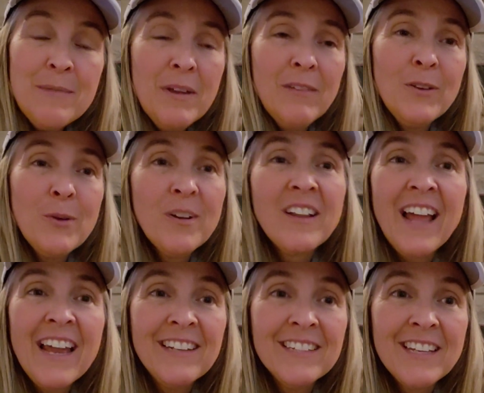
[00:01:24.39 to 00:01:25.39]
If you would
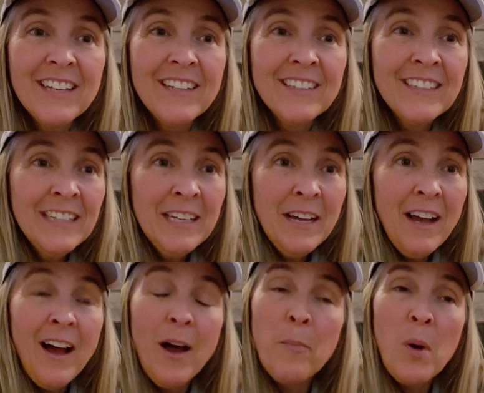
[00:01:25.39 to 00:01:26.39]
like to
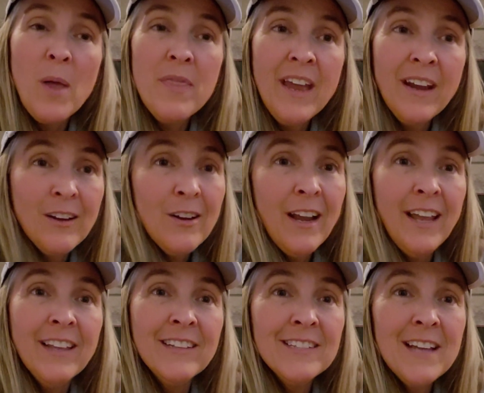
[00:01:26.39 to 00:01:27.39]
hop on there
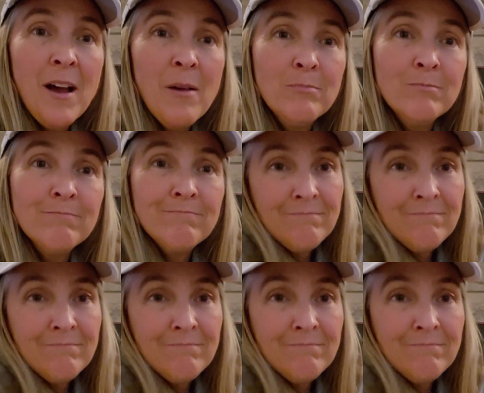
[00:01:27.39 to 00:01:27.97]
and